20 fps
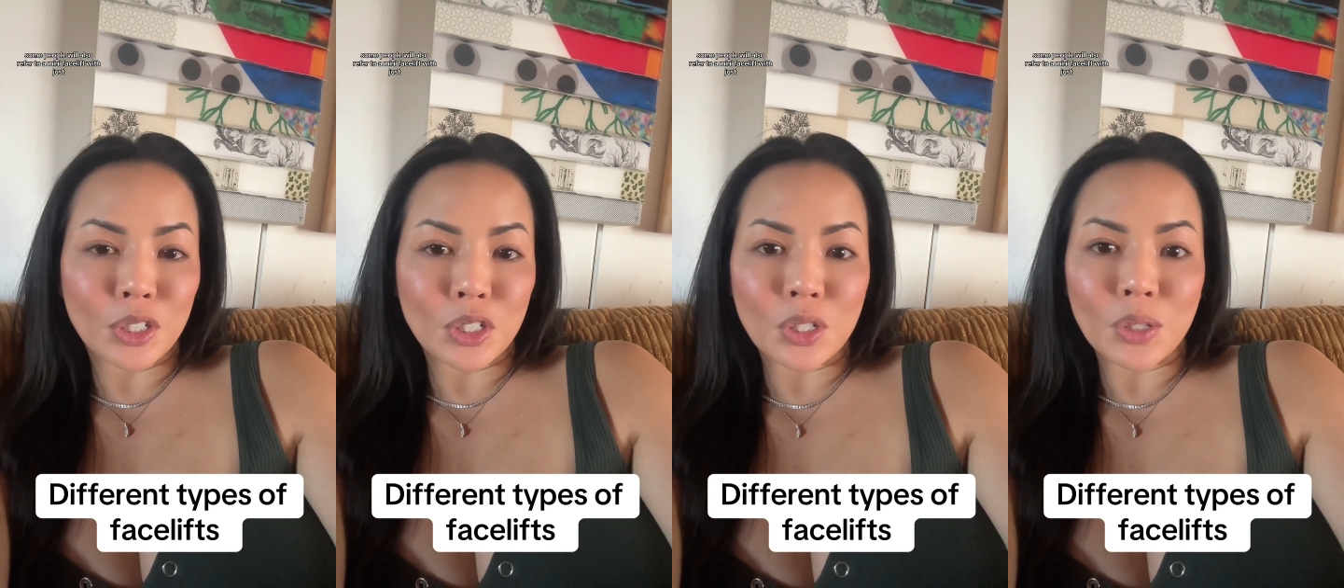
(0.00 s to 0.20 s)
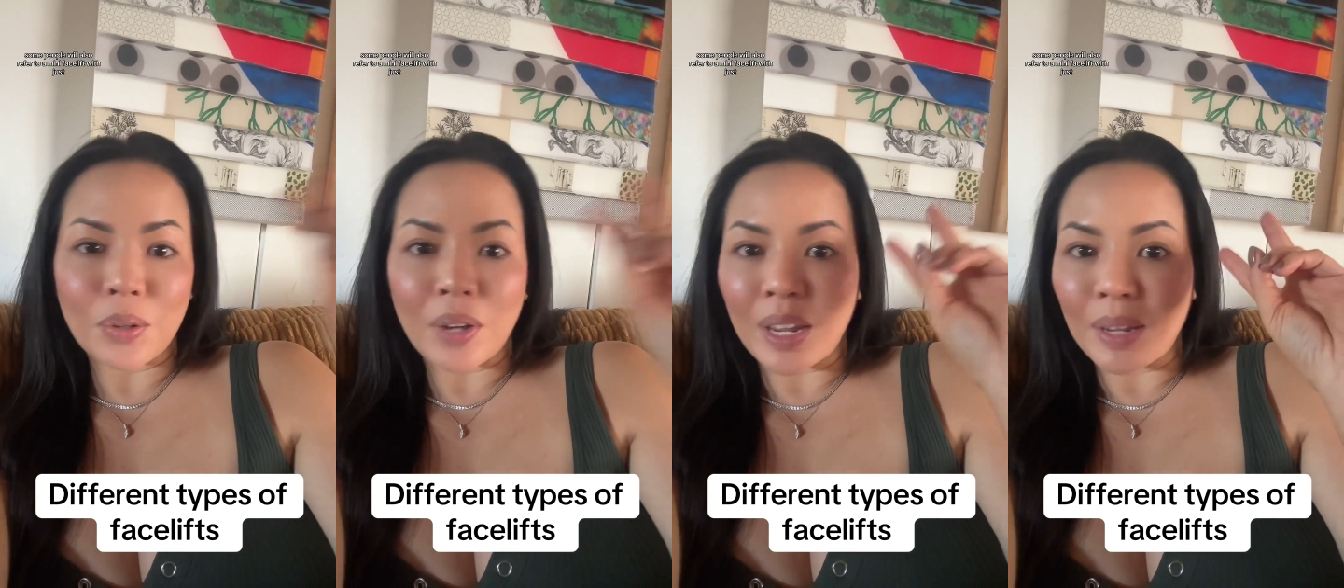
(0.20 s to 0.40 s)

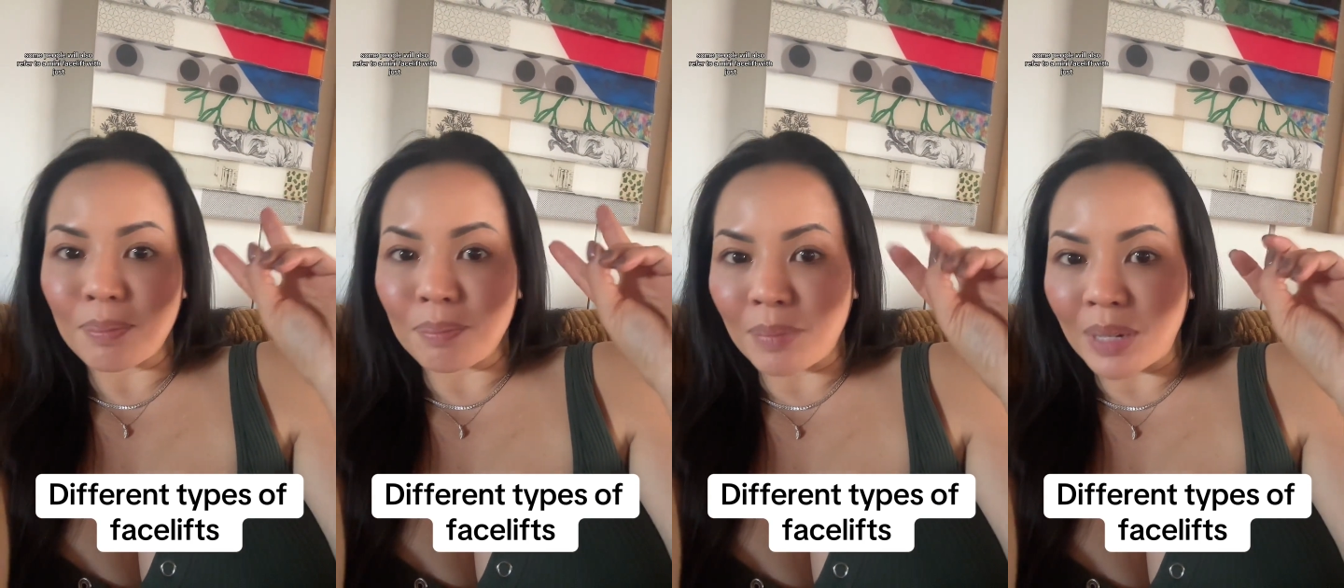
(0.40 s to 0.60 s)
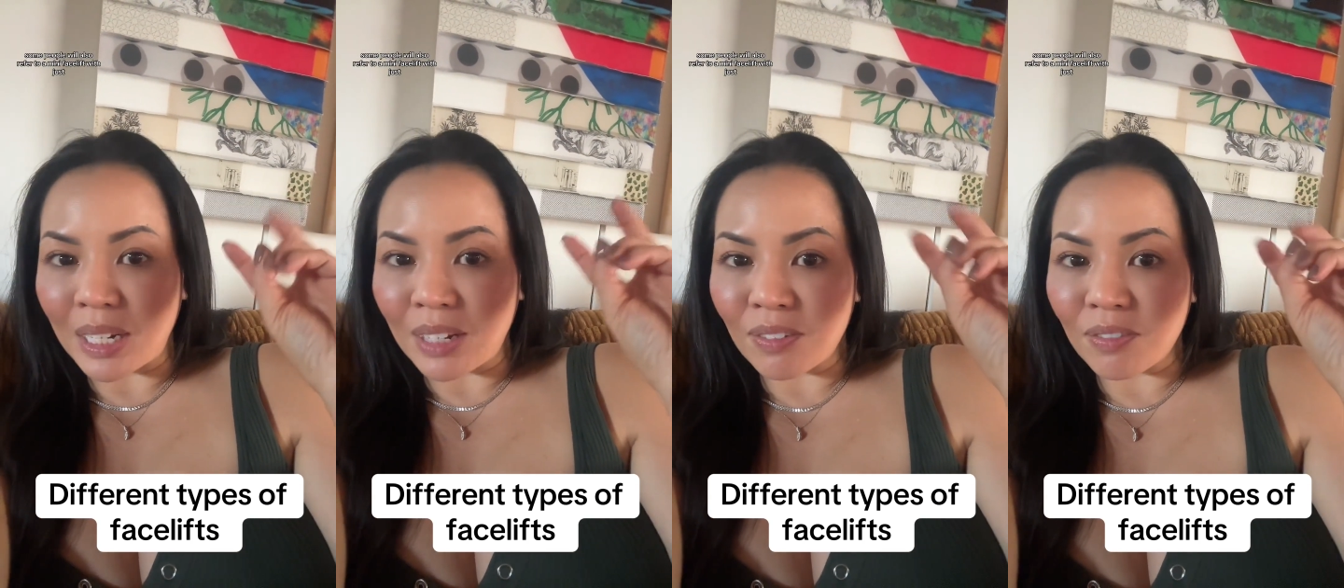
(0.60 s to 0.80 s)
to a
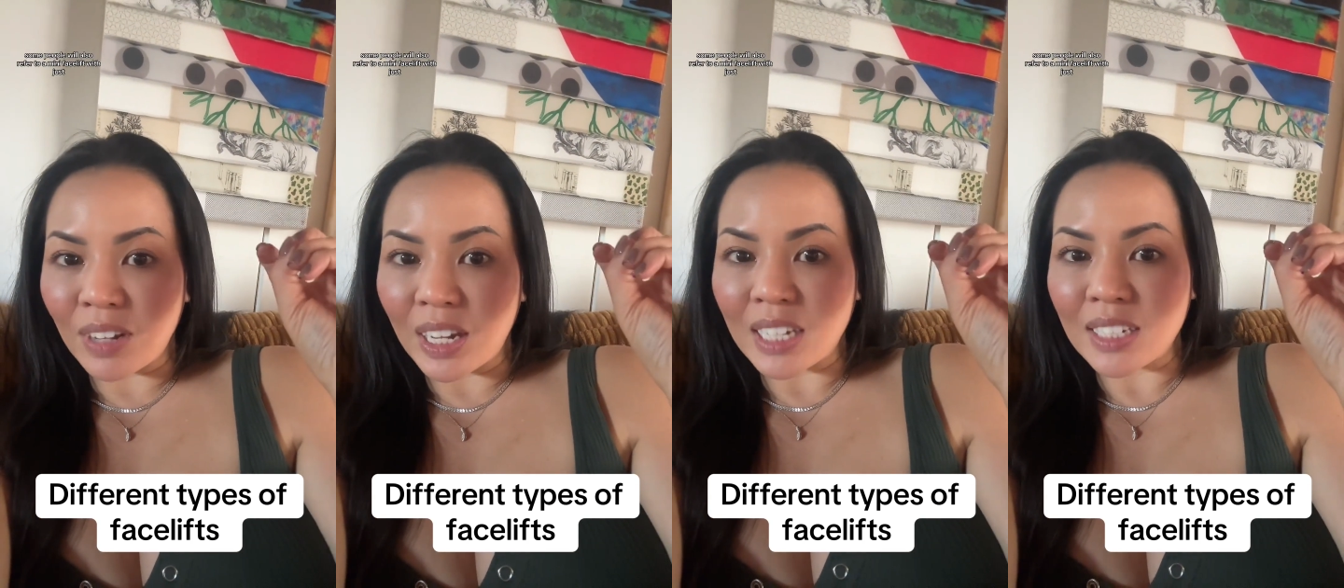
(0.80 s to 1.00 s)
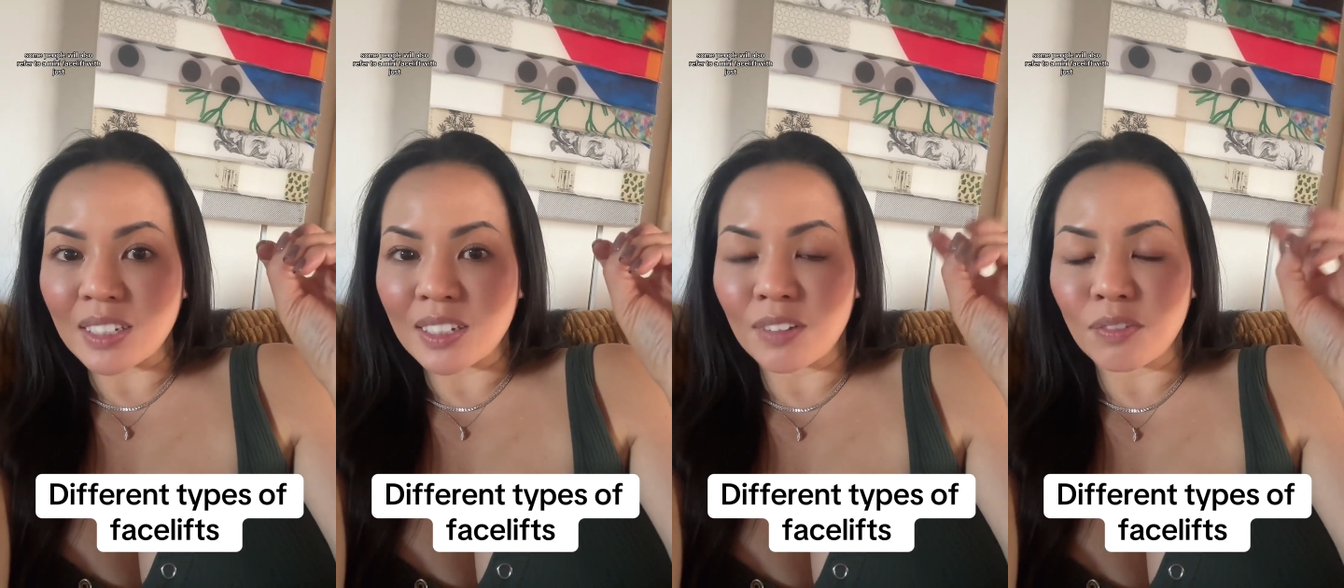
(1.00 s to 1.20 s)
mini
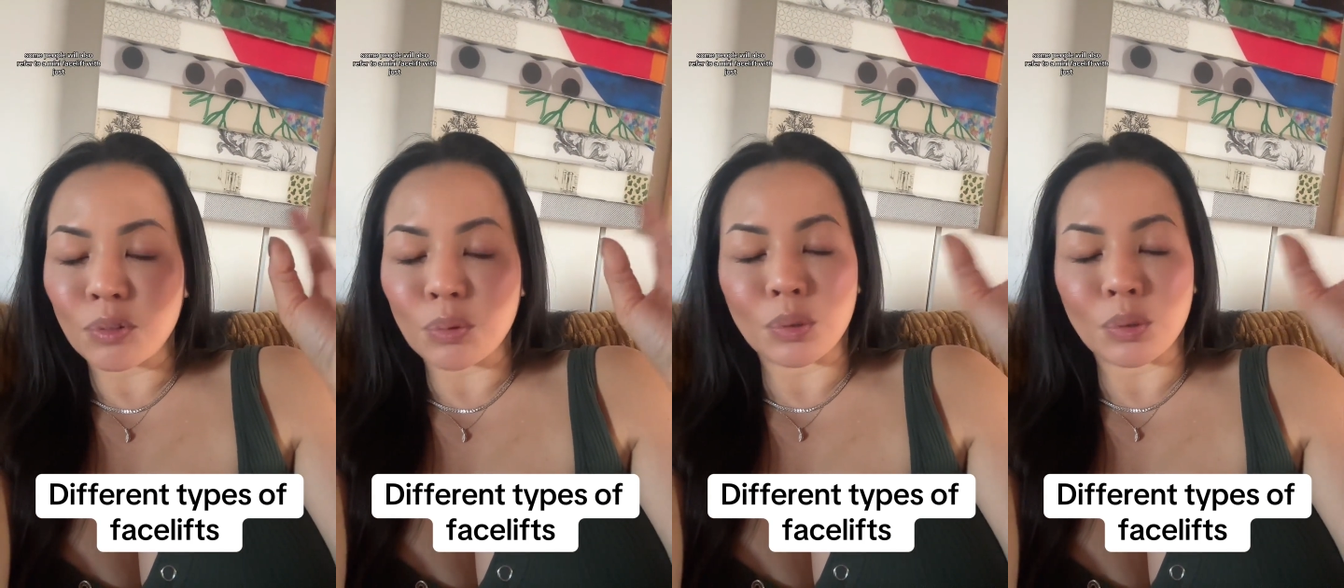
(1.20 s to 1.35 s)
facelift,